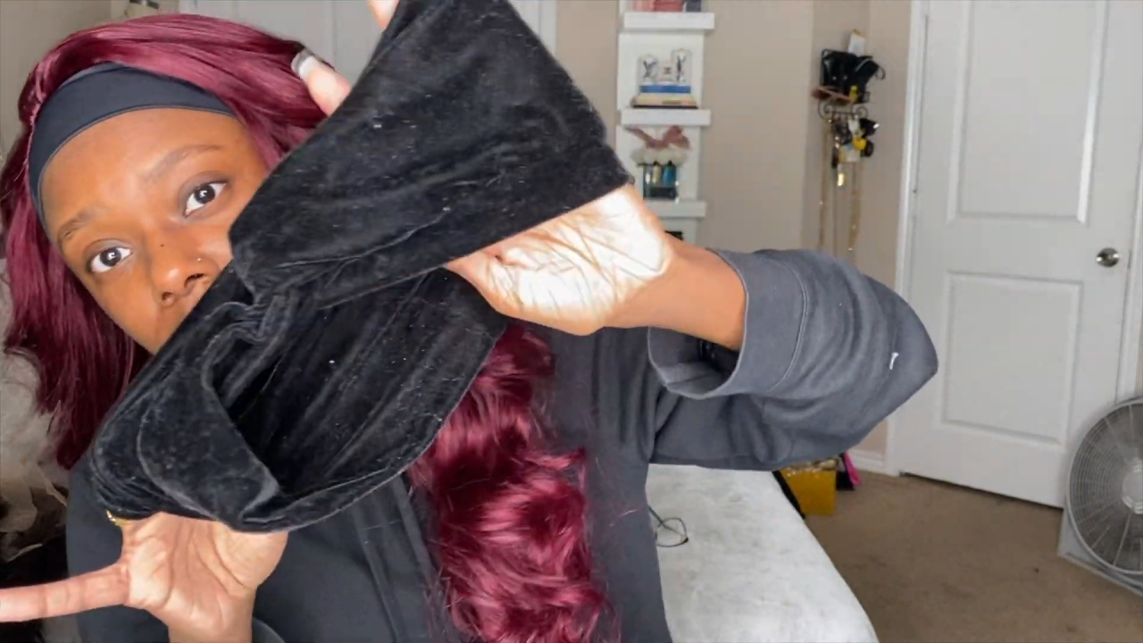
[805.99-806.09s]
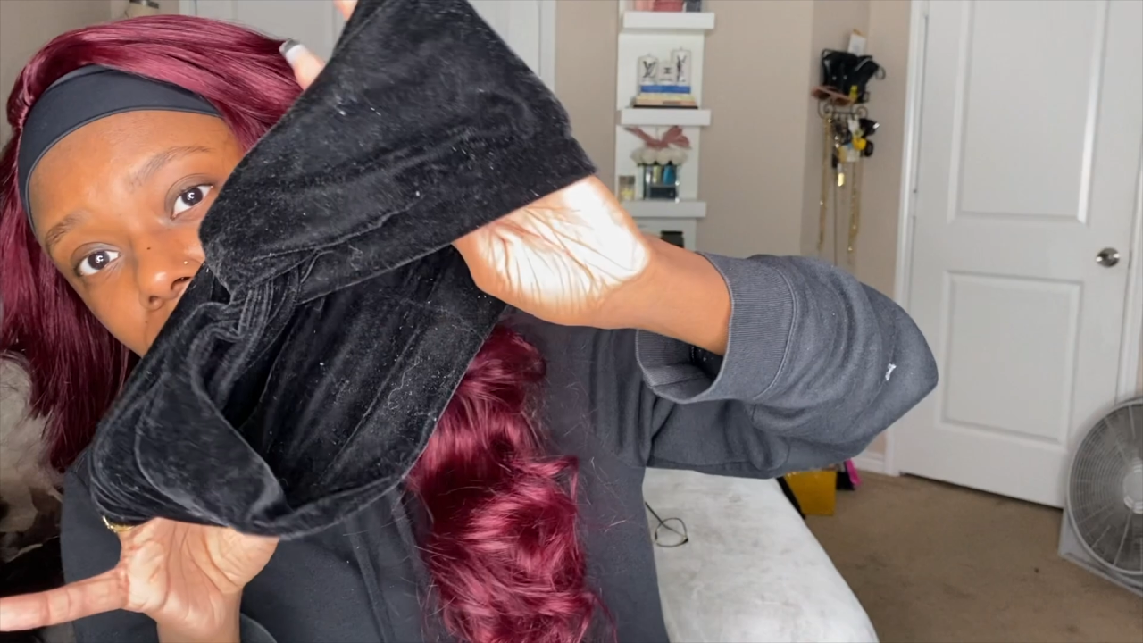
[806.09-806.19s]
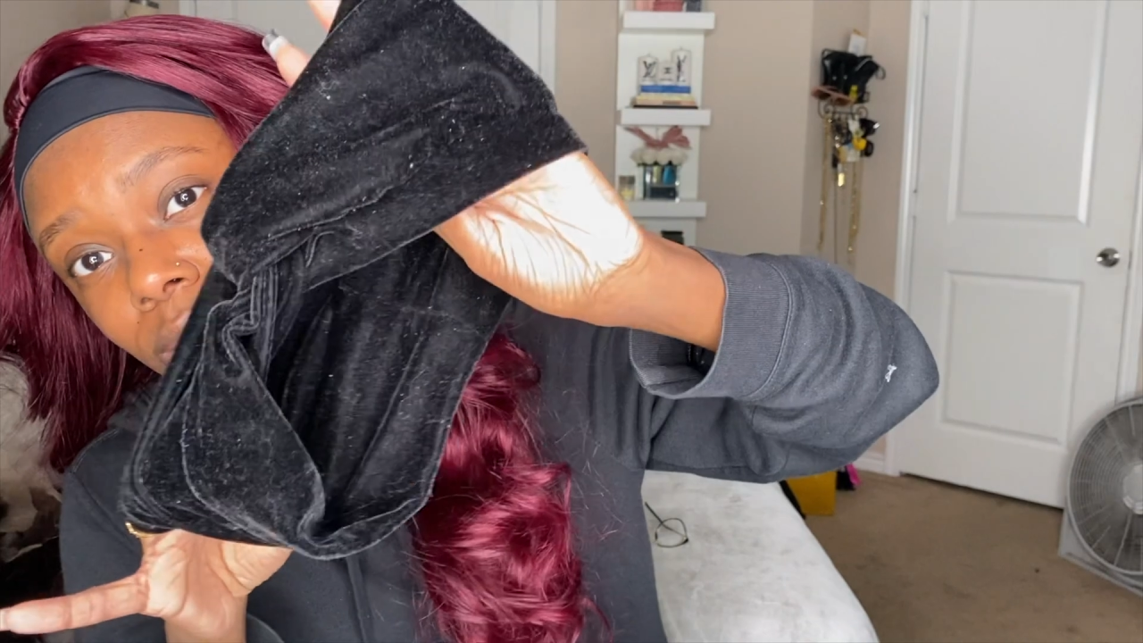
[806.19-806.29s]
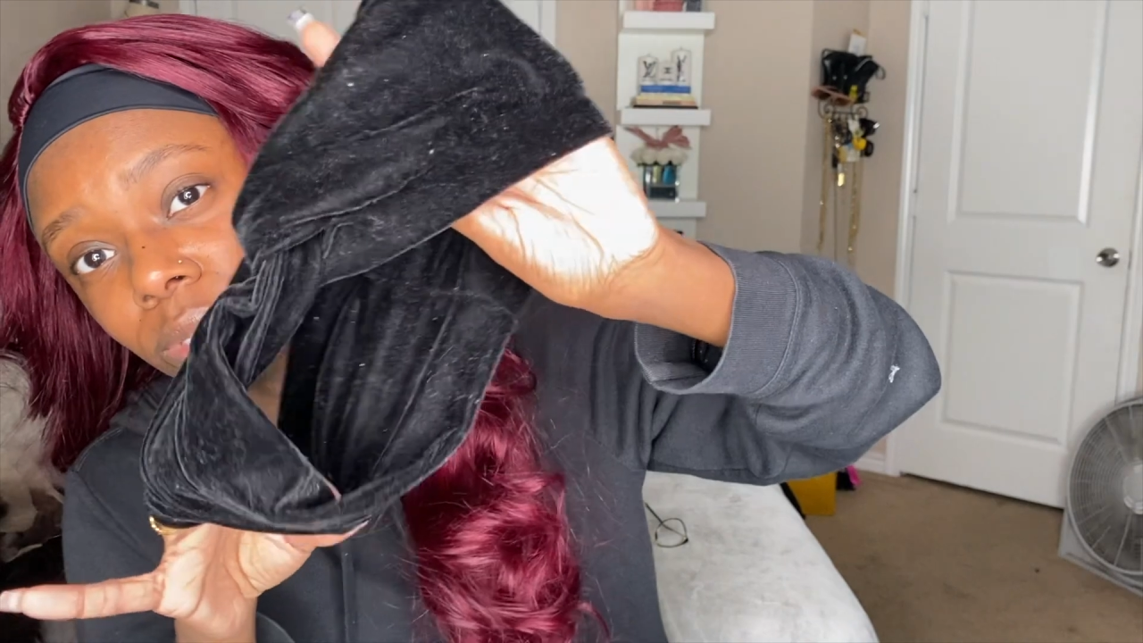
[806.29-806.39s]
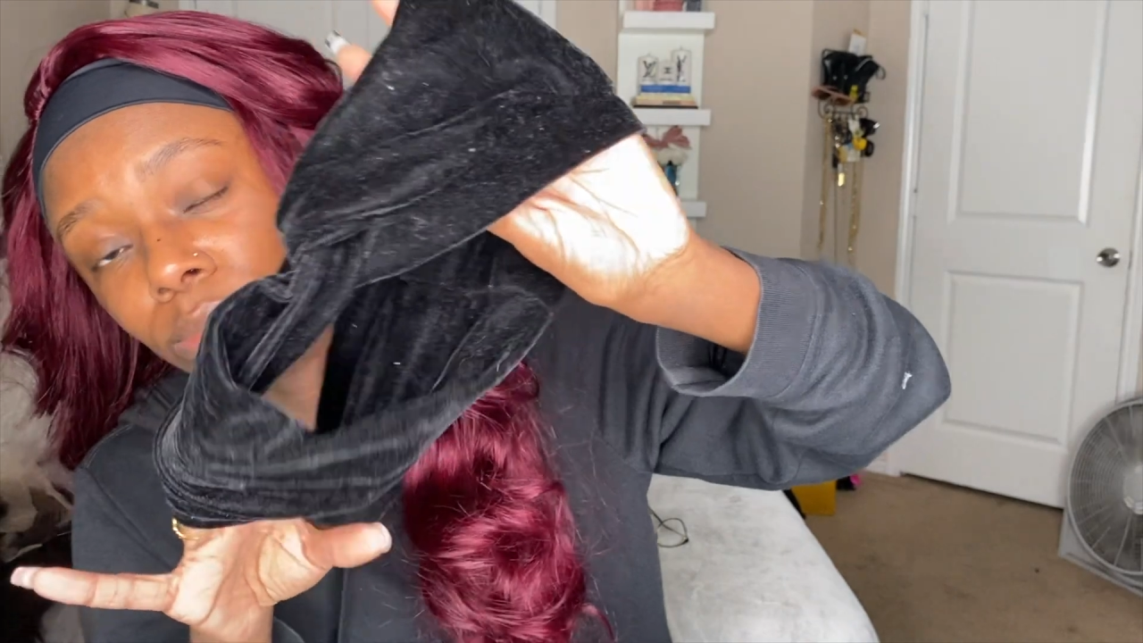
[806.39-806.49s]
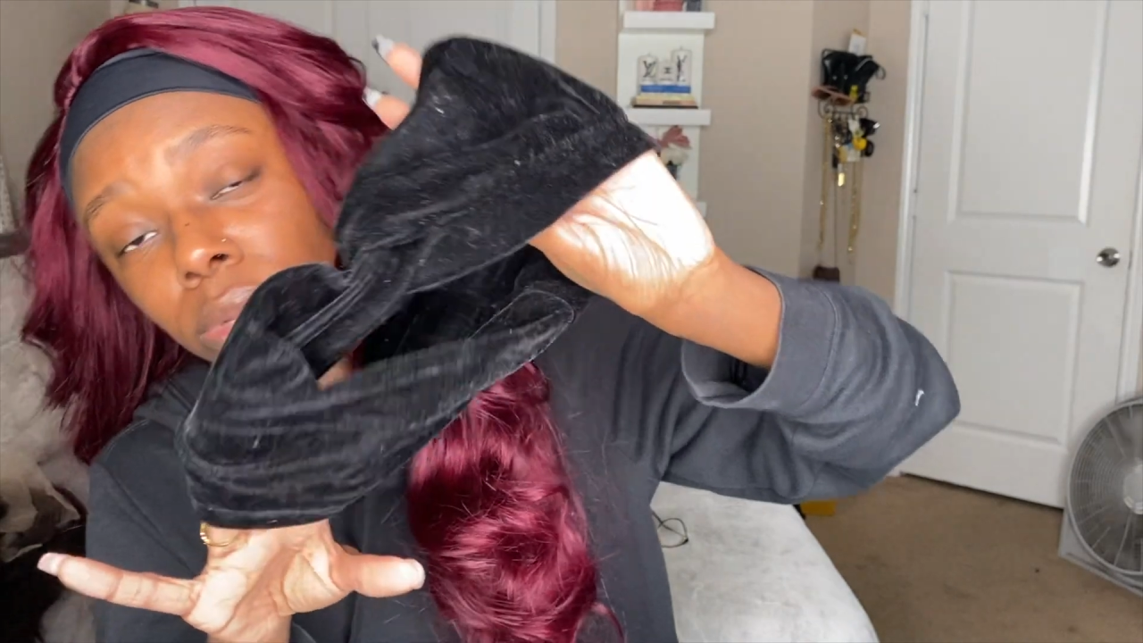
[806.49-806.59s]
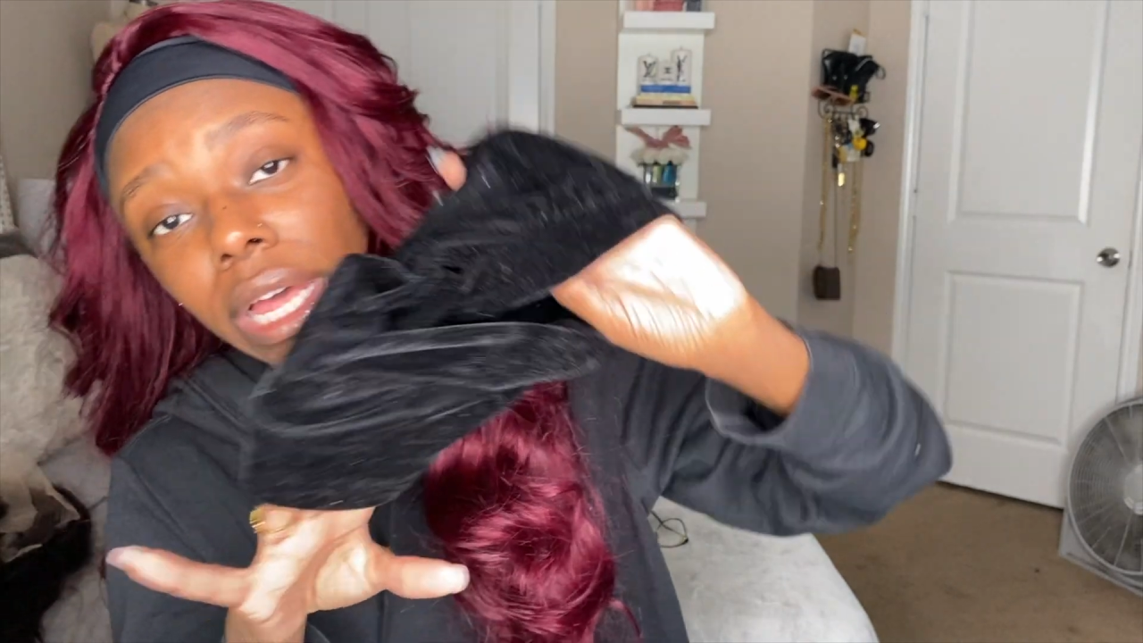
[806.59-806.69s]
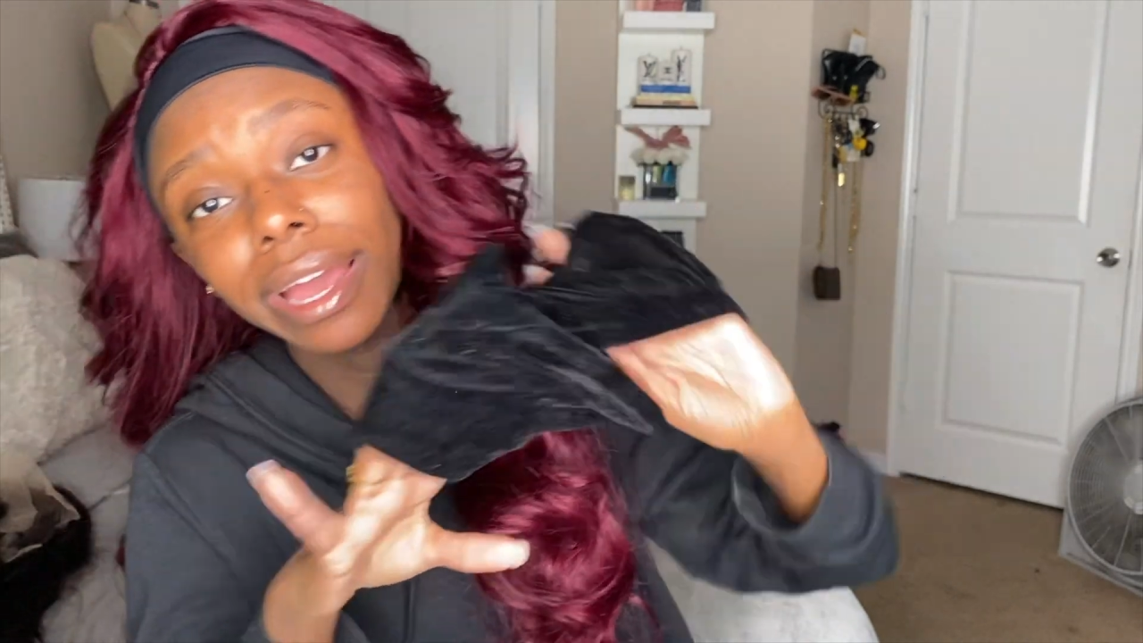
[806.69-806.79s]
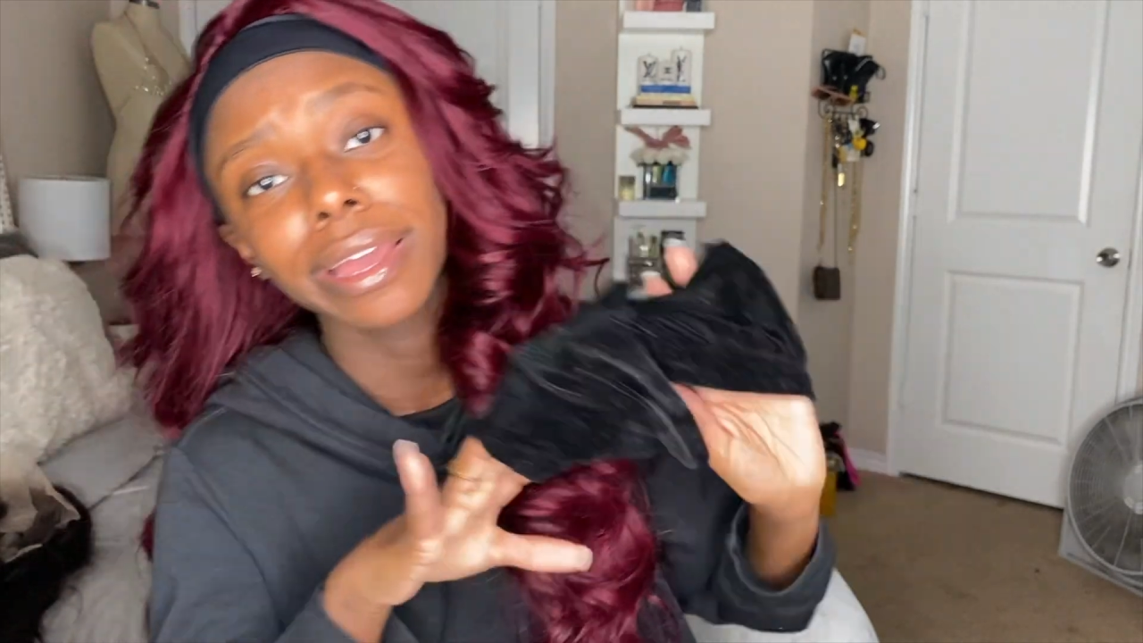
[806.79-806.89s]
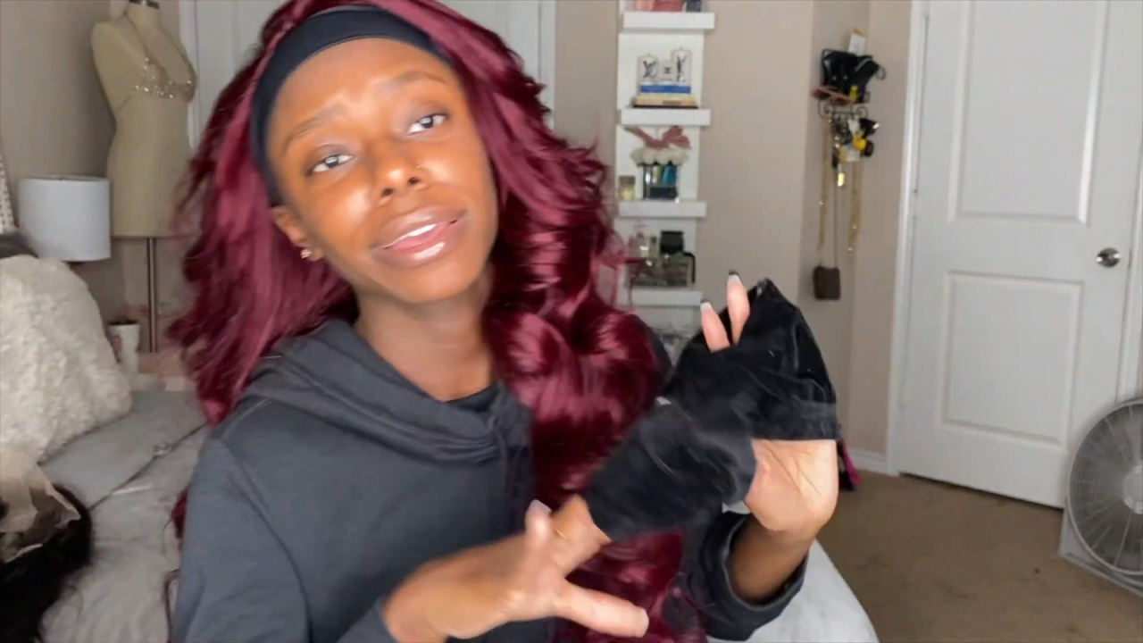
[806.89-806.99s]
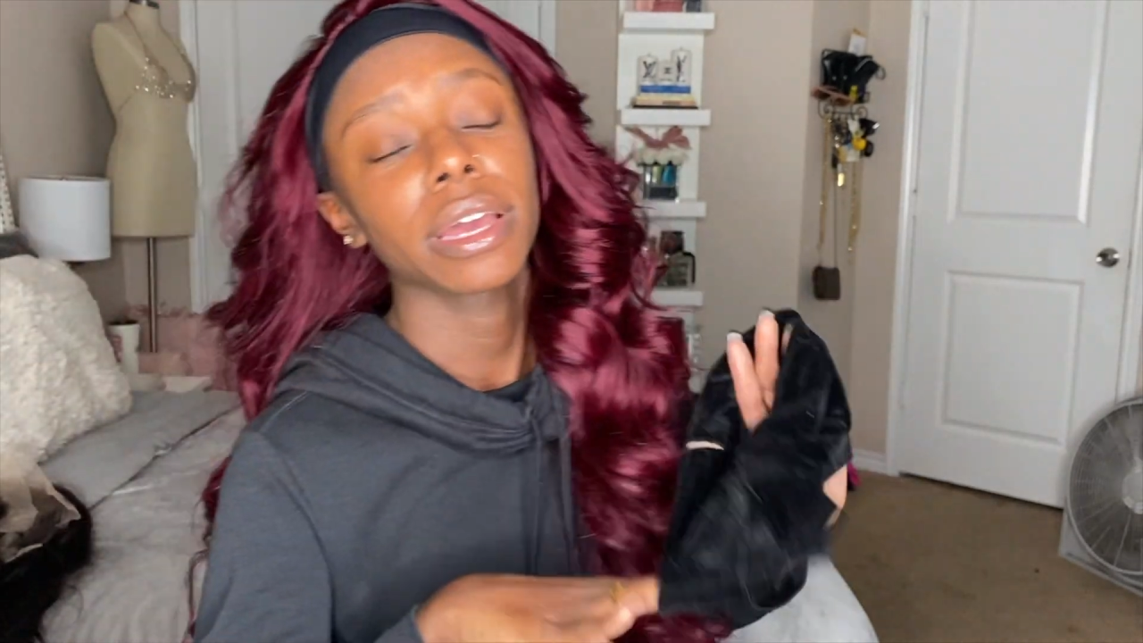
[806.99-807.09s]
This one's black.